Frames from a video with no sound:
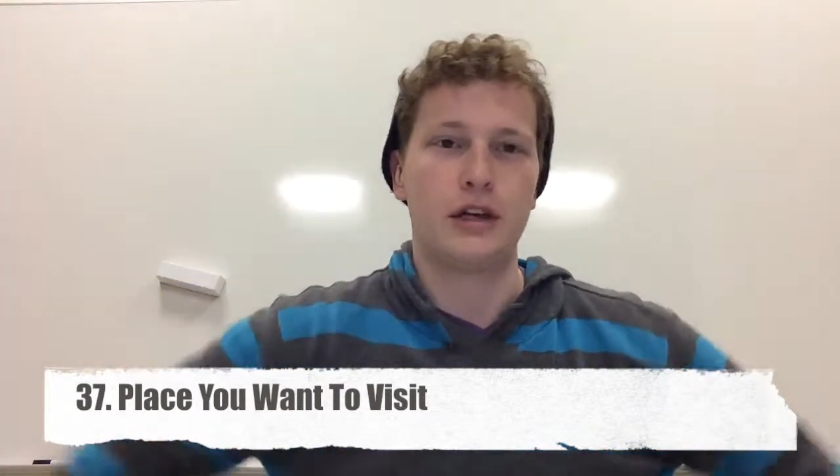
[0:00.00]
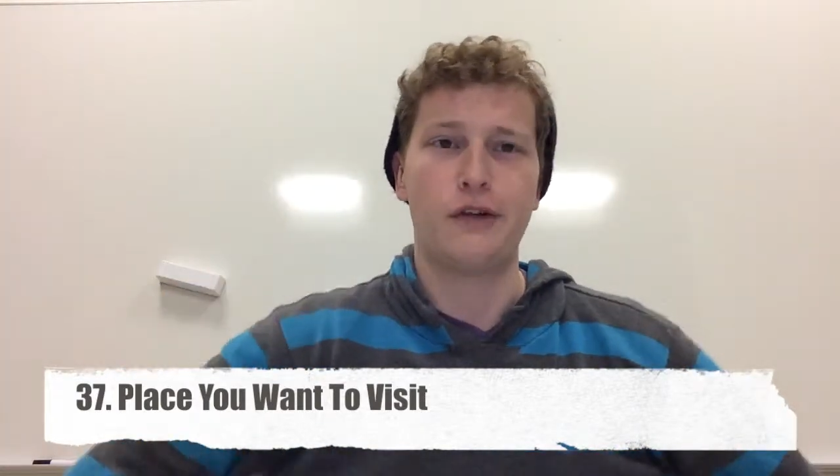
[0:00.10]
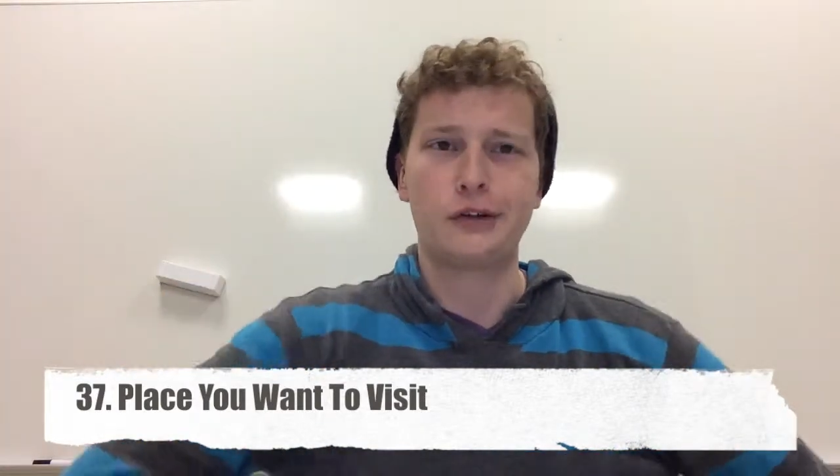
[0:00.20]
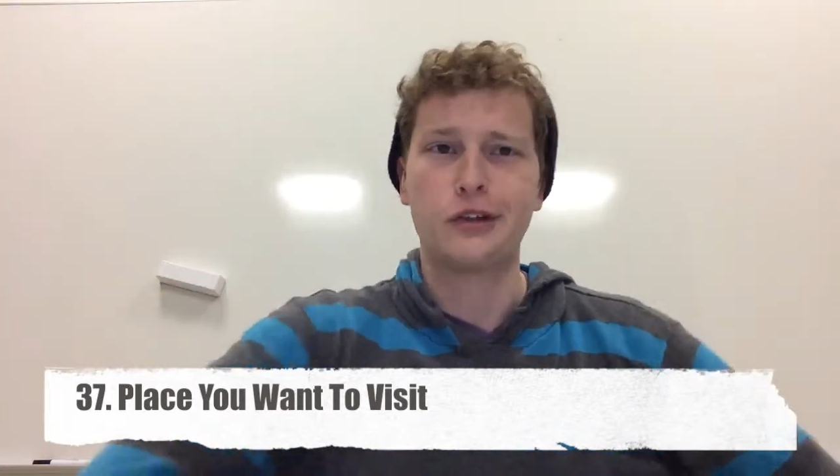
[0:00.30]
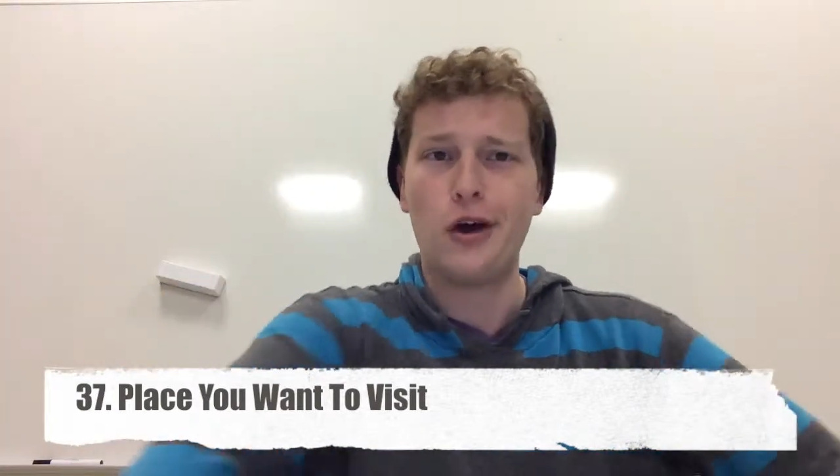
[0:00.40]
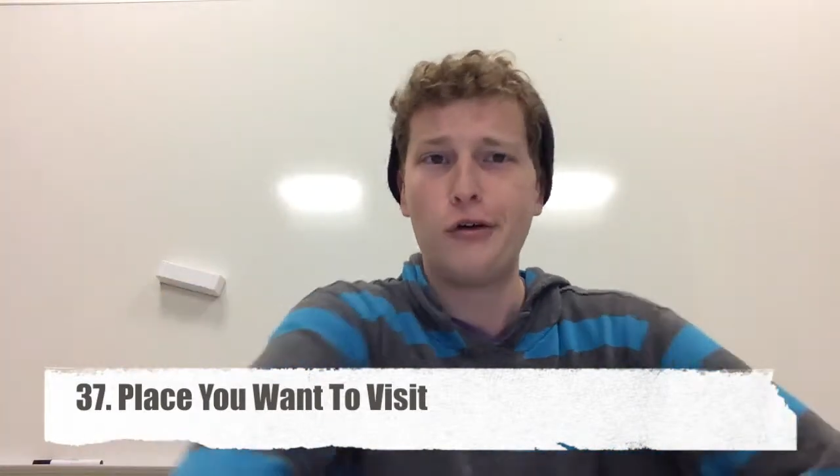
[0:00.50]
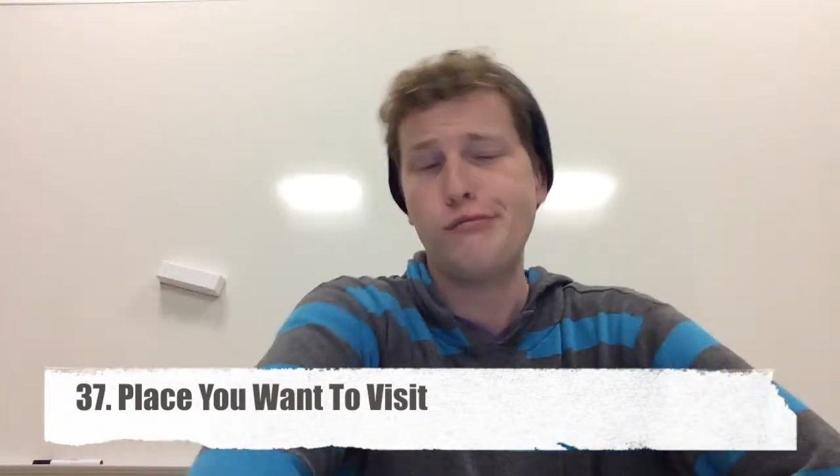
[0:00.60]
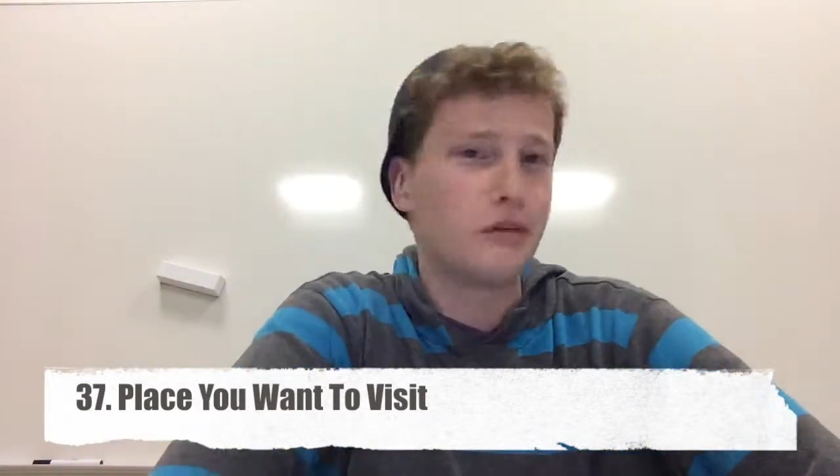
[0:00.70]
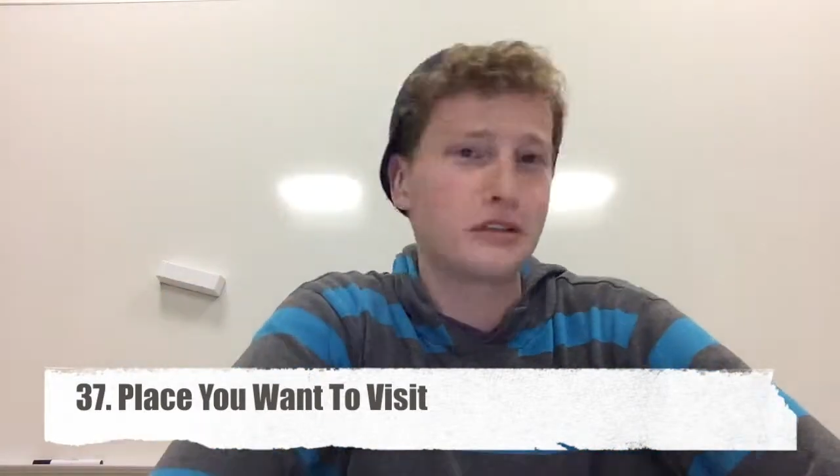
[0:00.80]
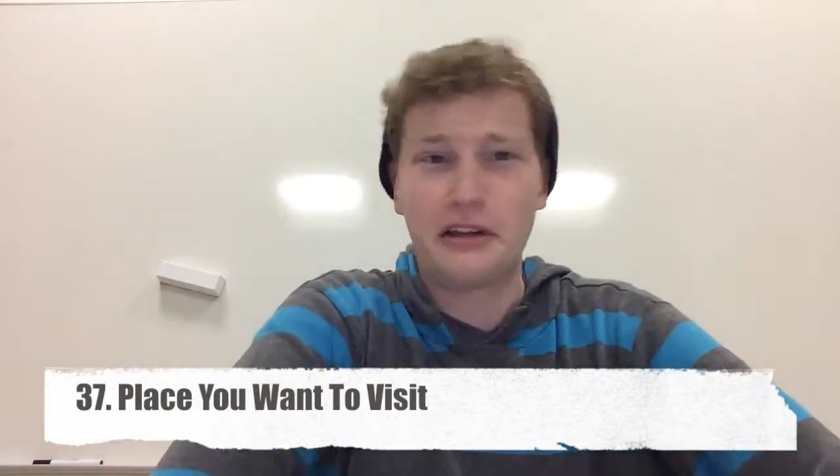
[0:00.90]
of
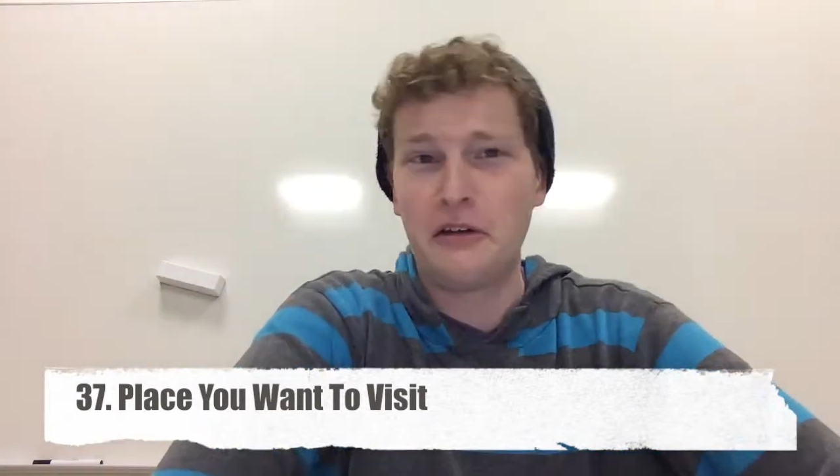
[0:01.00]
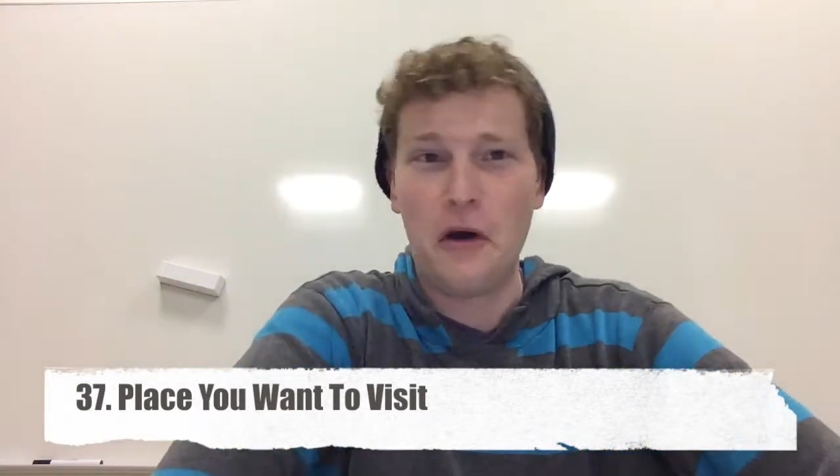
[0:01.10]
Oslo,